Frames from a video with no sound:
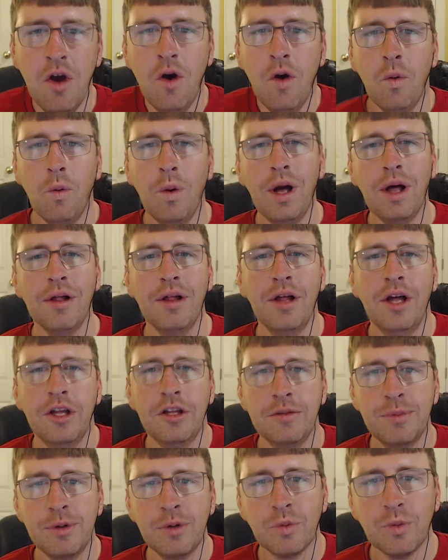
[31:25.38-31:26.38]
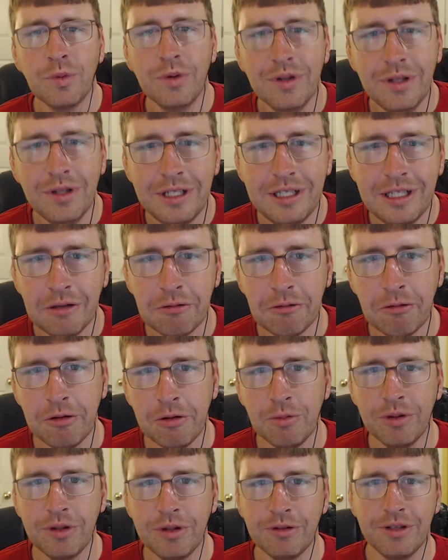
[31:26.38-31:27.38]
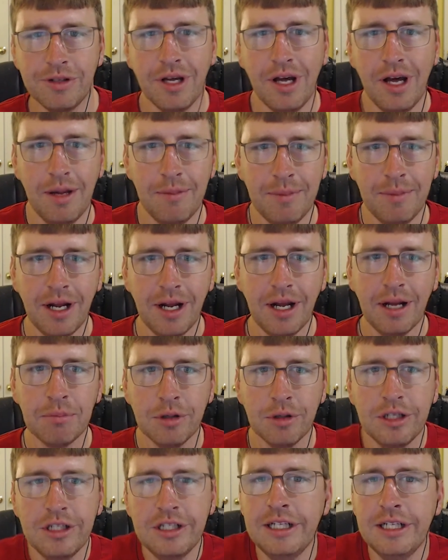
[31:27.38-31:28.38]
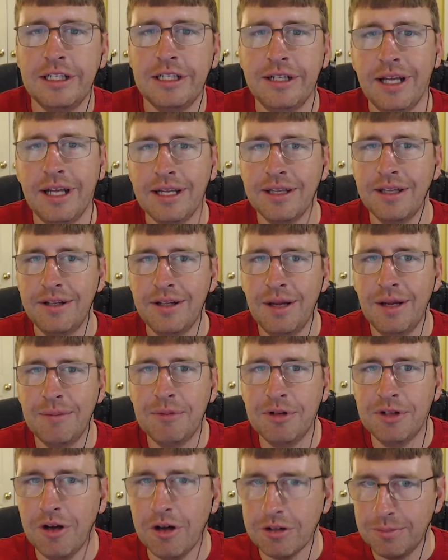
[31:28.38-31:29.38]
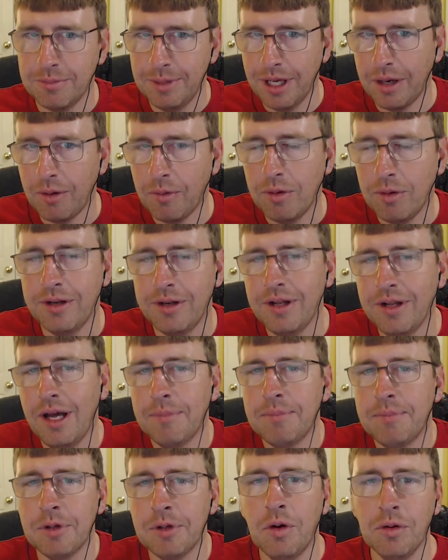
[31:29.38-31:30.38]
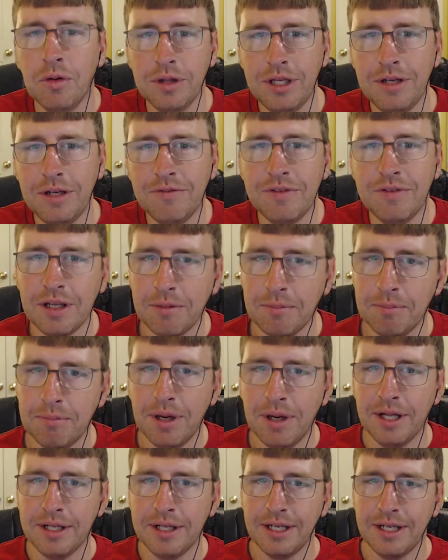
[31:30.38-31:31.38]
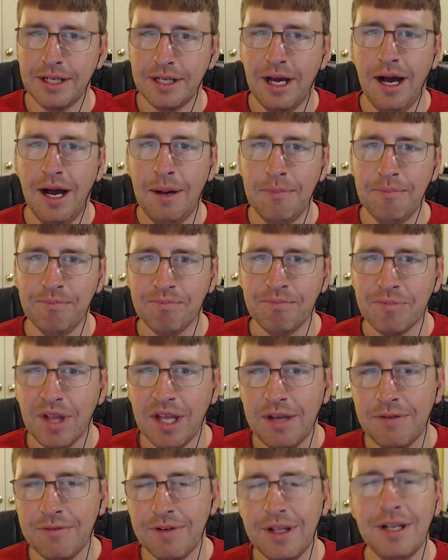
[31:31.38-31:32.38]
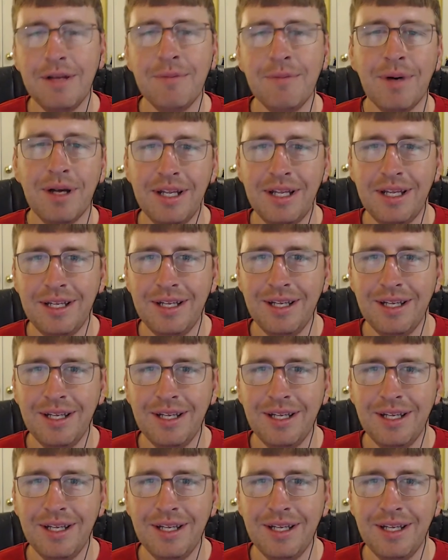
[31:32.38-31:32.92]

Well, you've been really generous with your time, and I appreciate you taking the time to talk to me. I don't want to tie up your whole evening, but if anybody